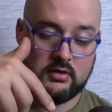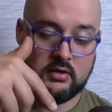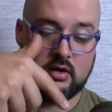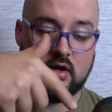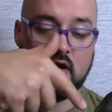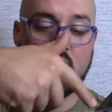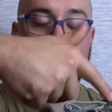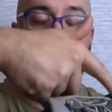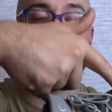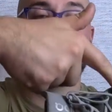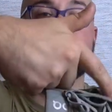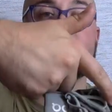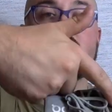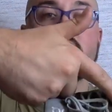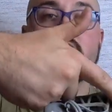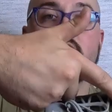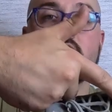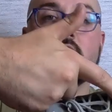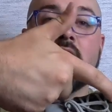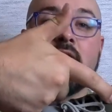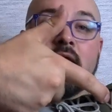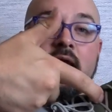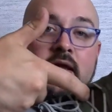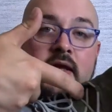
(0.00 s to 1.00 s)
up
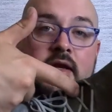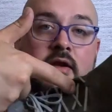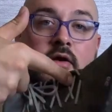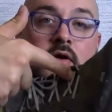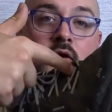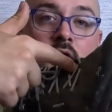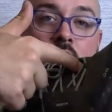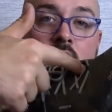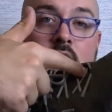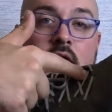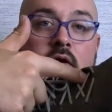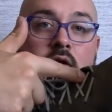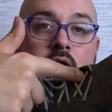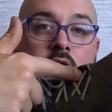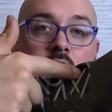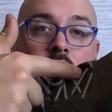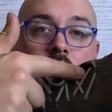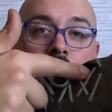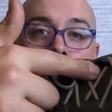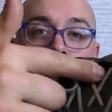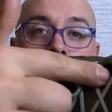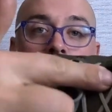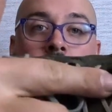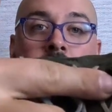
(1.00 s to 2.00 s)
here
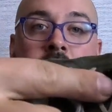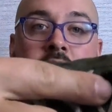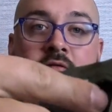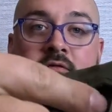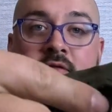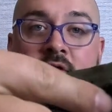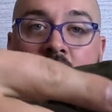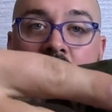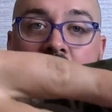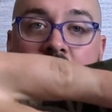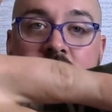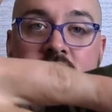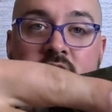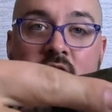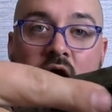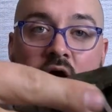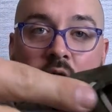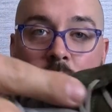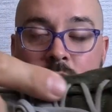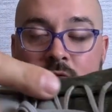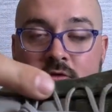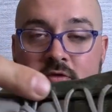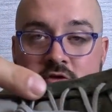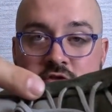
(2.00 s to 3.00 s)
on the very
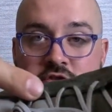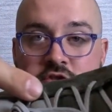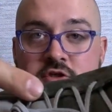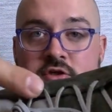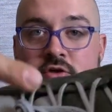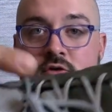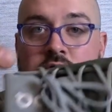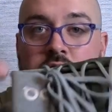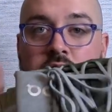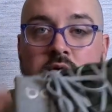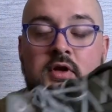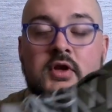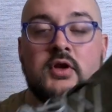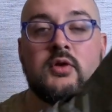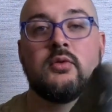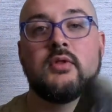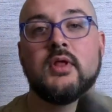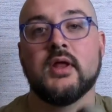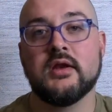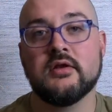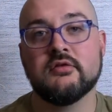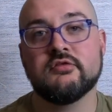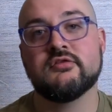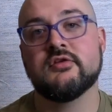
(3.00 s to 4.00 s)
top of the shoe and you
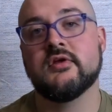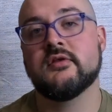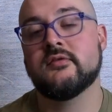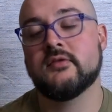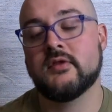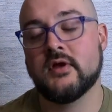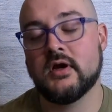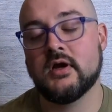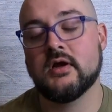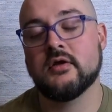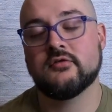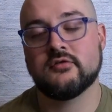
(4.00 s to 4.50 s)
let it sit there,